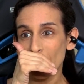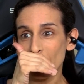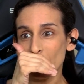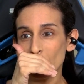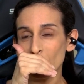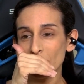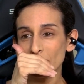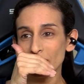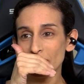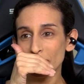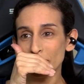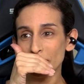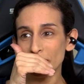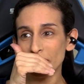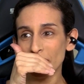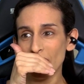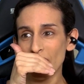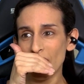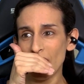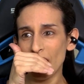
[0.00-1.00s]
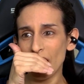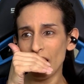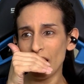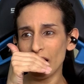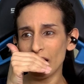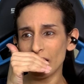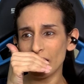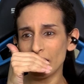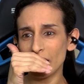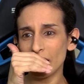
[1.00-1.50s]
What the
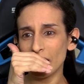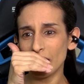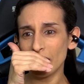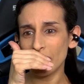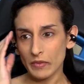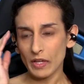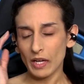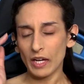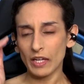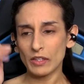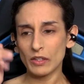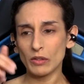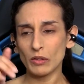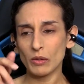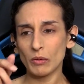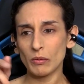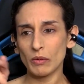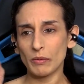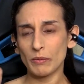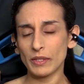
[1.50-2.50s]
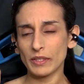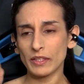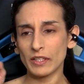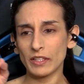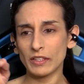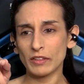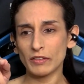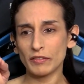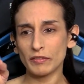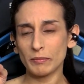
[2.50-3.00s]
fuck? I don't know what
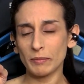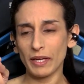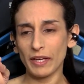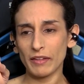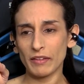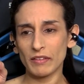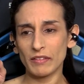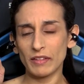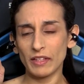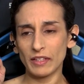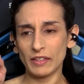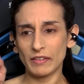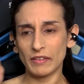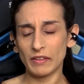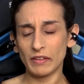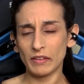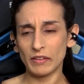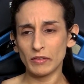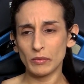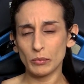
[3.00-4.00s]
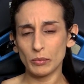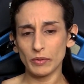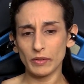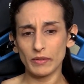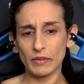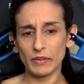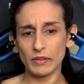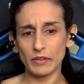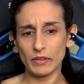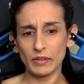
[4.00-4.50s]
kind of math they did
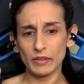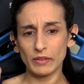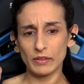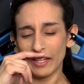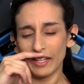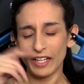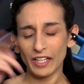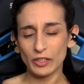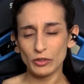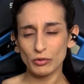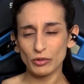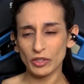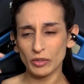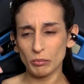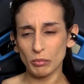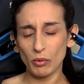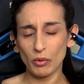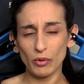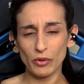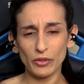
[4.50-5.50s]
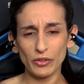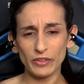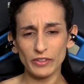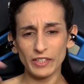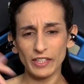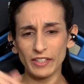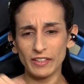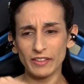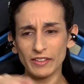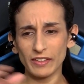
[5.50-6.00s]
with the electric board
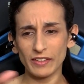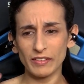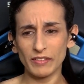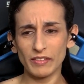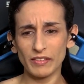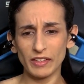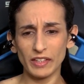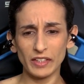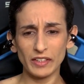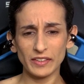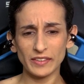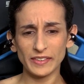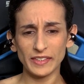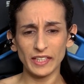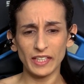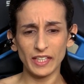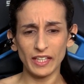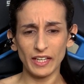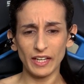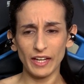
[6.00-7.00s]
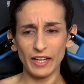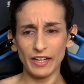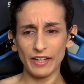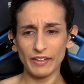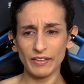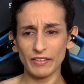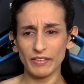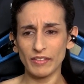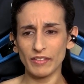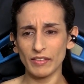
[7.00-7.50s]
and the things he
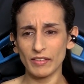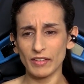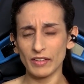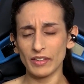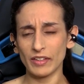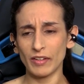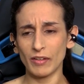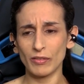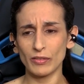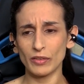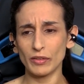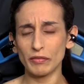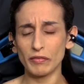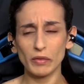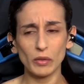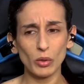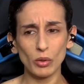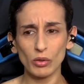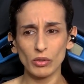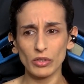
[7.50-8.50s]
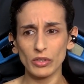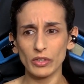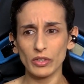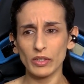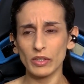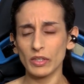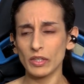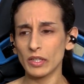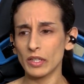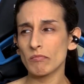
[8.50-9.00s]
had on the floor.
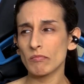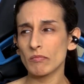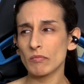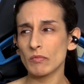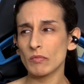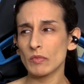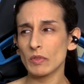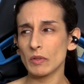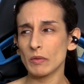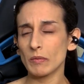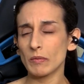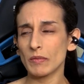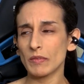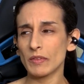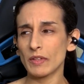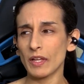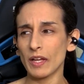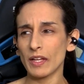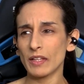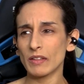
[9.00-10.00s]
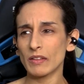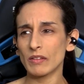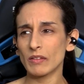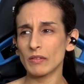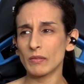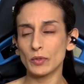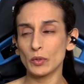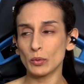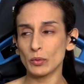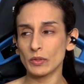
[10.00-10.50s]

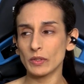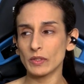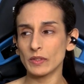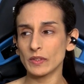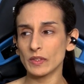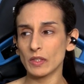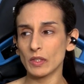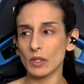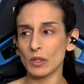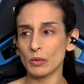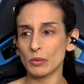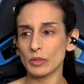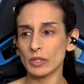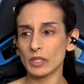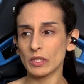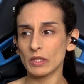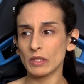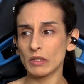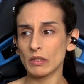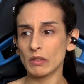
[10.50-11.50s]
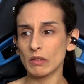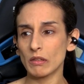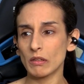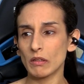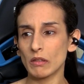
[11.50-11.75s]
That dude is loaded.